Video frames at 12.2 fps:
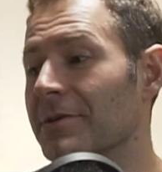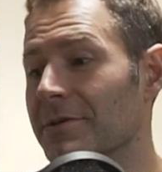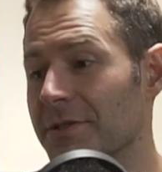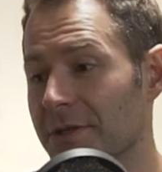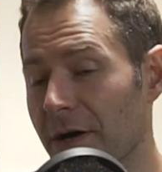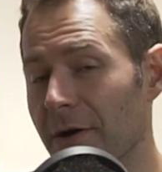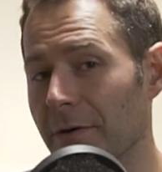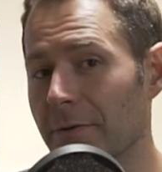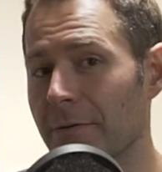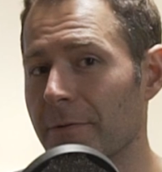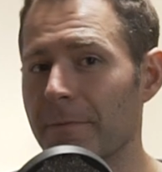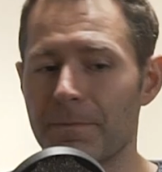
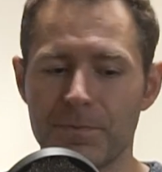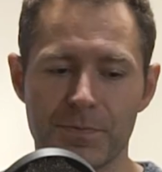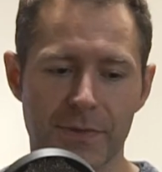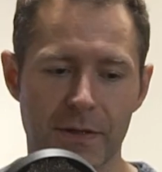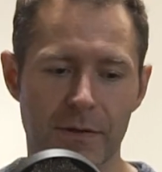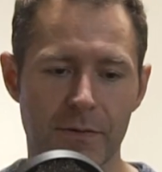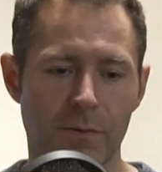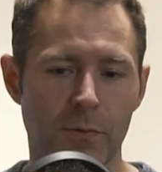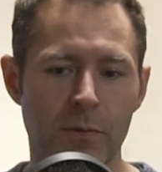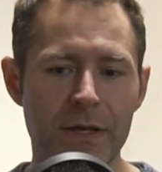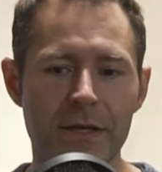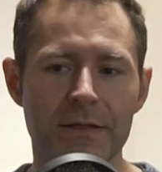So
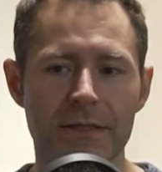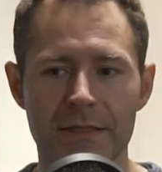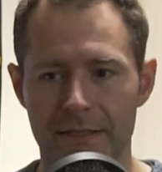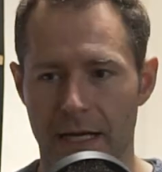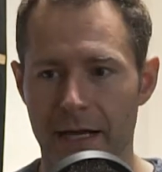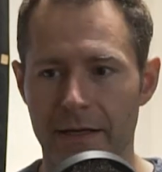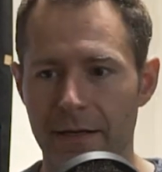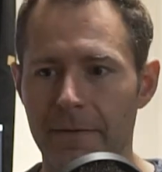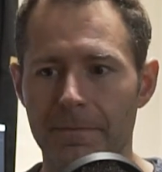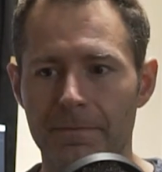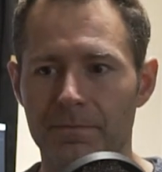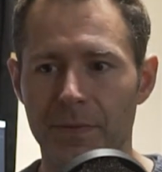we had
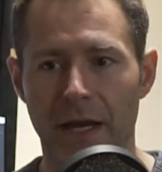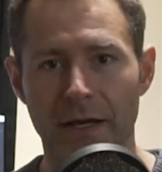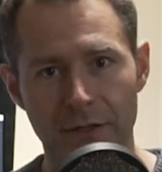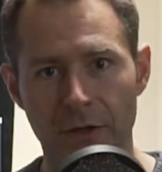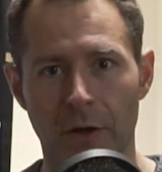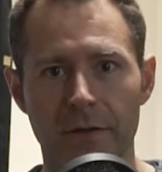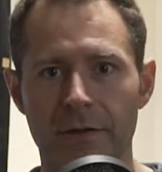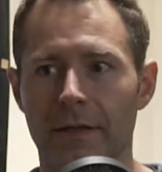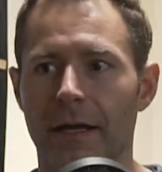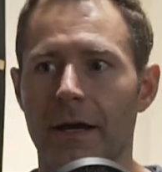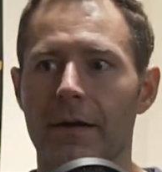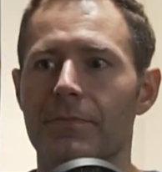decided at Garden
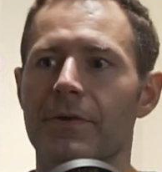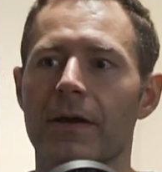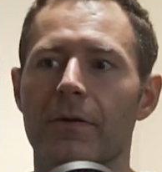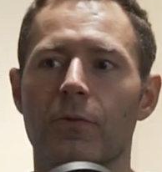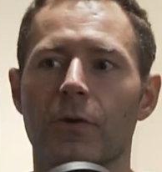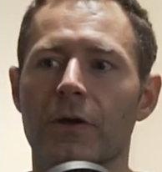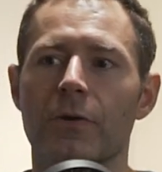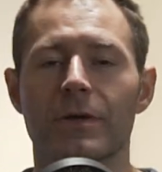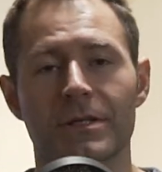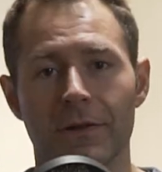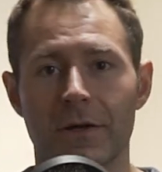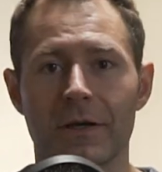Lab that we're going
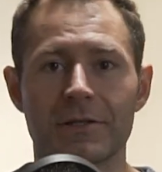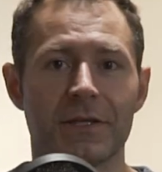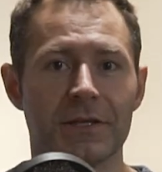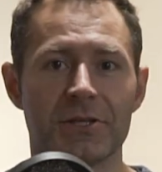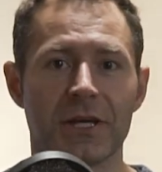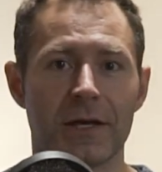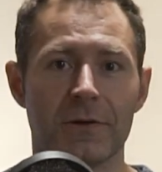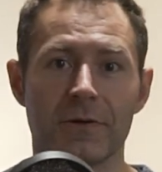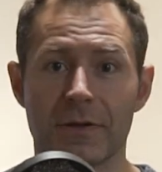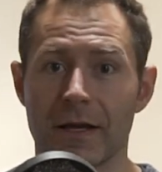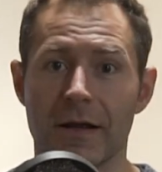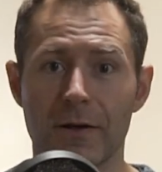to launch the channel
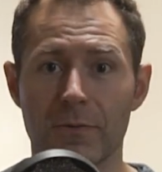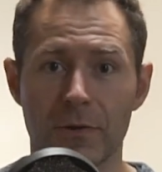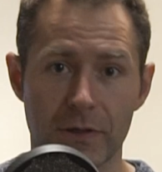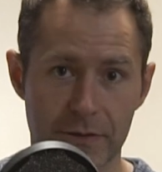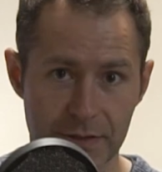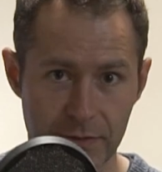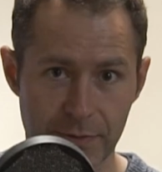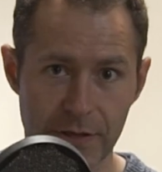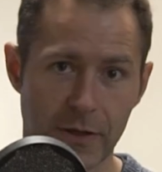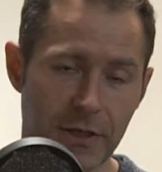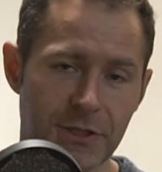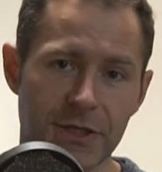there. We'll also be
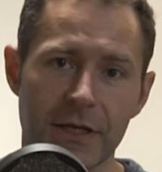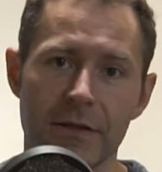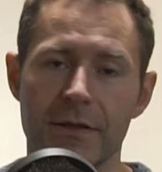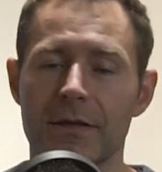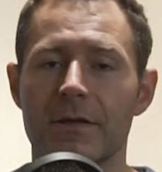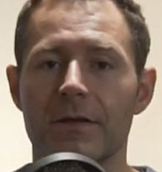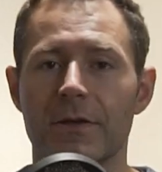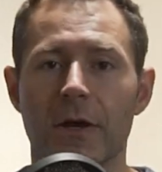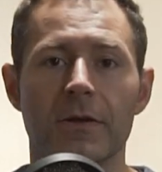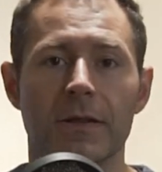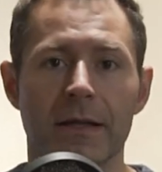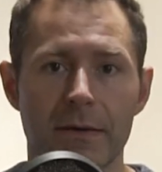launching the
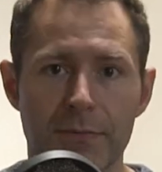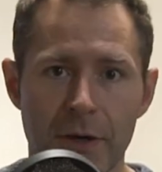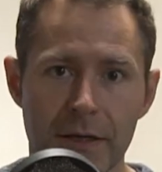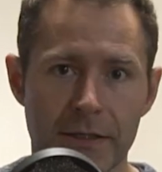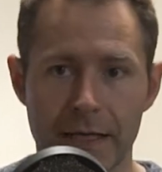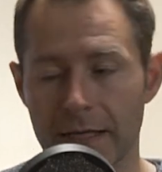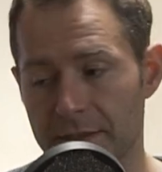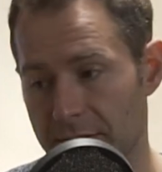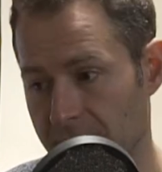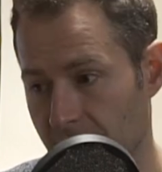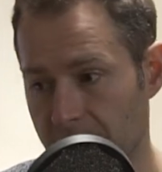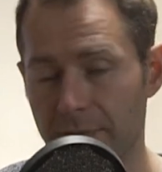Garden Lab podcast to
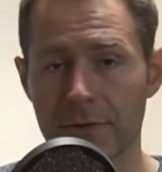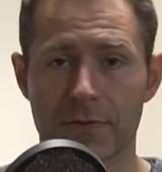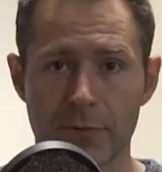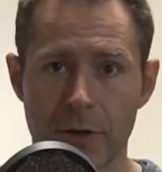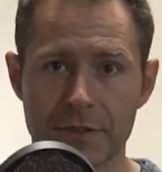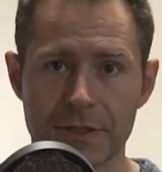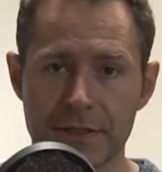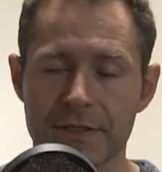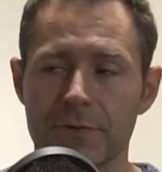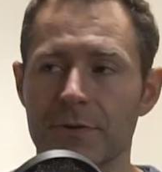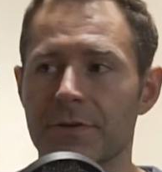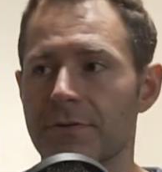talk about the projects
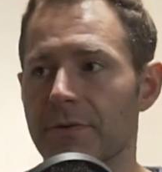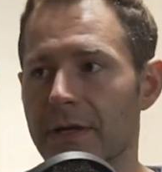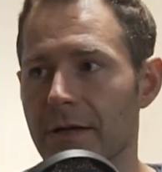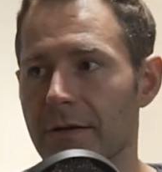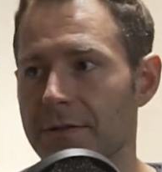that we do there.